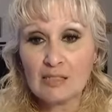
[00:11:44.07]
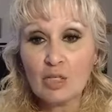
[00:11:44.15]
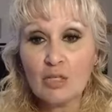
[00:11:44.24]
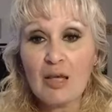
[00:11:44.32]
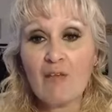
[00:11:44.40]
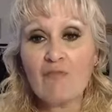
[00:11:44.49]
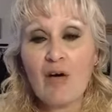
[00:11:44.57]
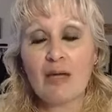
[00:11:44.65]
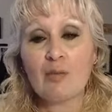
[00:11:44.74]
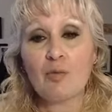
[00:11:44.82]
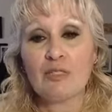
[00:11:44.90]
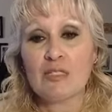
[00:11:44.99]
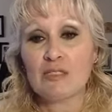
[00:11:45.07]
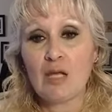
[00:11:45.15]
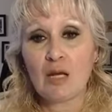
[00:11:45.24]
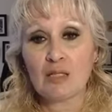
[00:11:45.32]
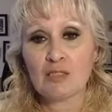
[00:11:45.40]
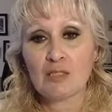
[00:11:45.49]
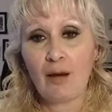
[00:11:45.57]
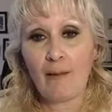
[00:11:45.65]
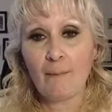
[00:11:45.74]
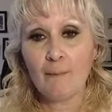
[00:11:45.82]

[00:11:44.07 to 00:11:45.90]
And look how valuable these nuggets are.